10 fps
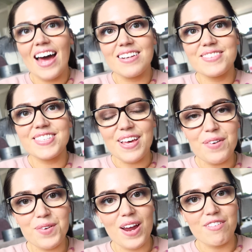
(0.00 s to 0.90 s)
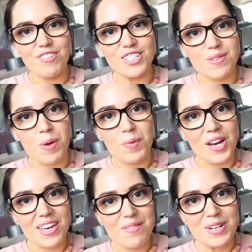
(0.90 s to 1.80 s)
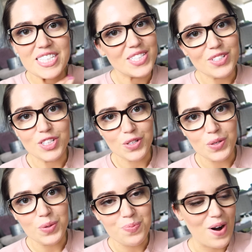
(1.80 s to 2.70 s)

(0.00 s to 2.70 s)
And I'm so grateful to be working with such a cool